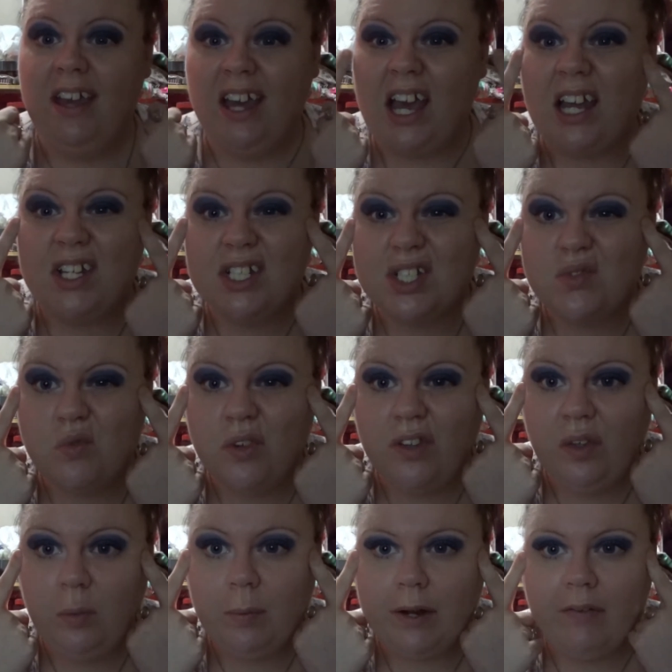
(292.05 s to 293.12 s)
I just
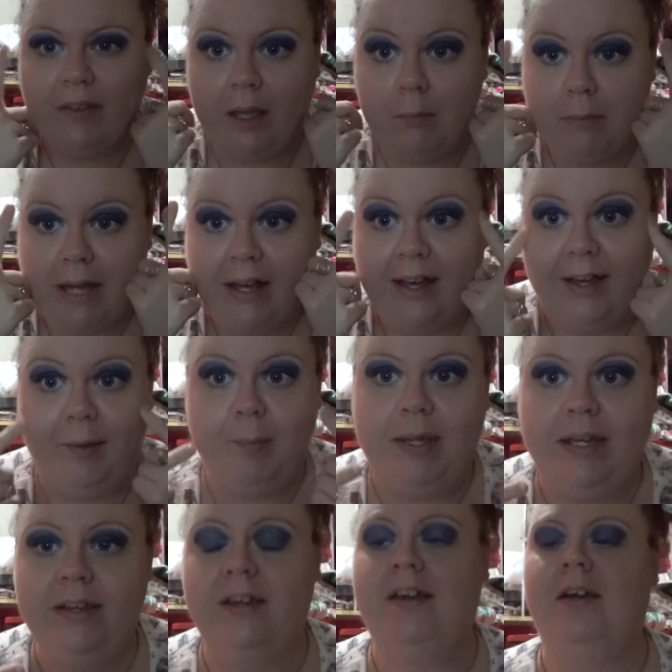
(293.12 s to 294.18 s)
really wear, like, my eye
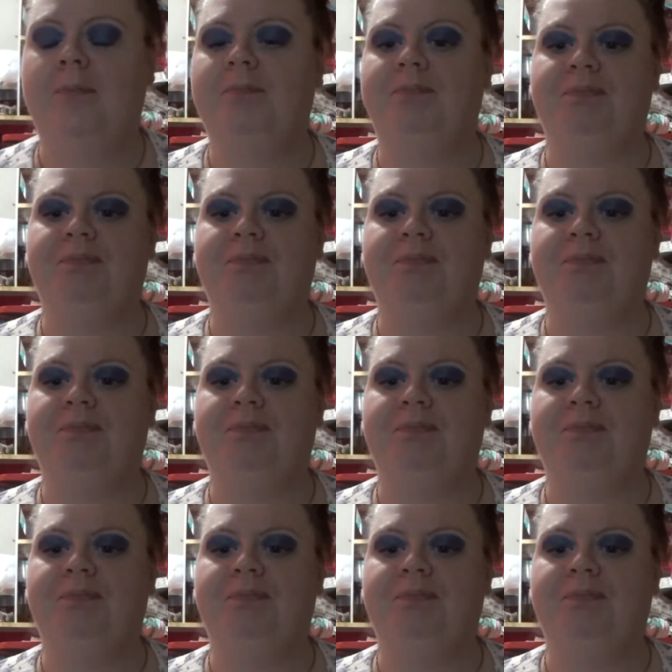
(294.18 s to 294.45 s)
makeup.